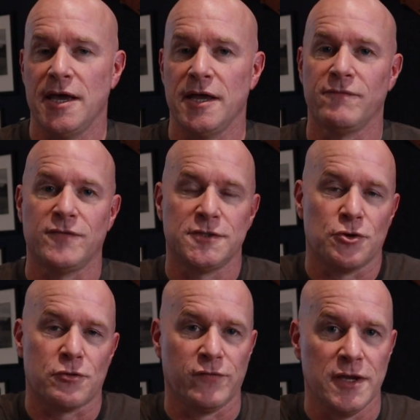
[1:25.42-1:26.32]
in
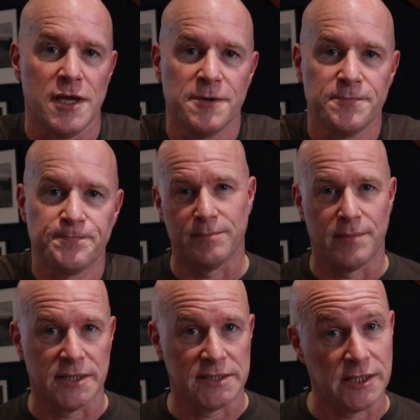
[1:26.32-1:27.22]
photography.
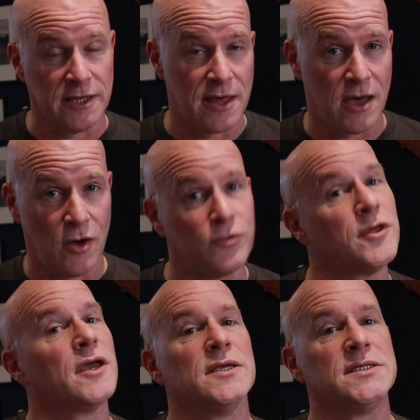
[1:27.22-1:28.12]
Basically, their whole
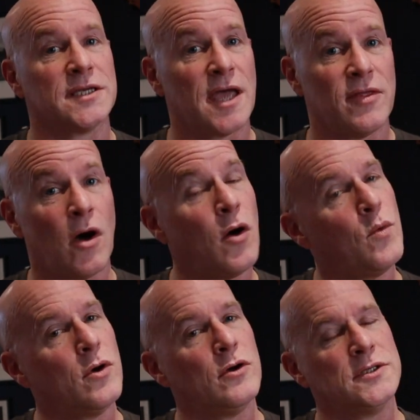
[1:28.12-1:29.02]
thing is to get the whole
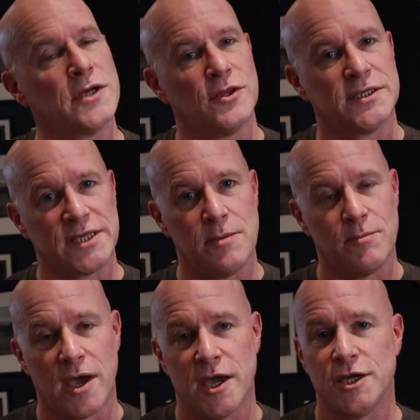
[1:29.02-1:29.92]
world on the same
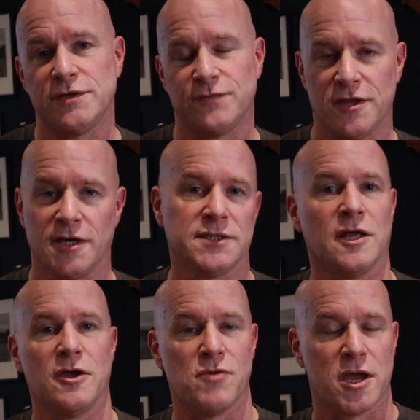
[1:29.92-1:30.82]
page for things
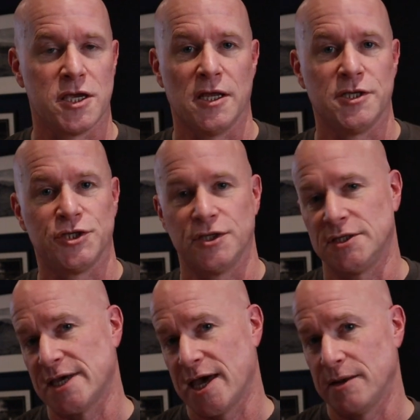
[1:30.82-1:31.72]
like
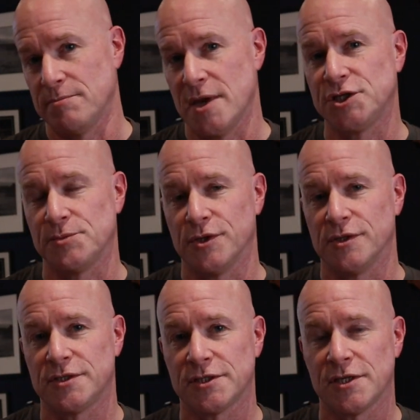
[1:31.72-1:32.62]
regulations and
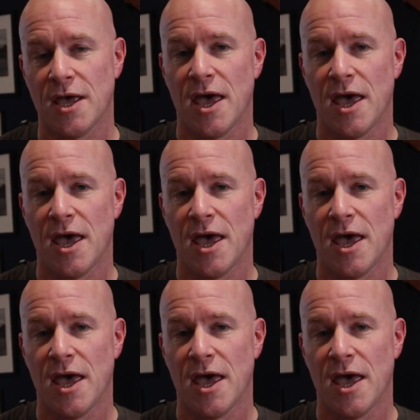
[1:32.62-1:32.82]
measurements.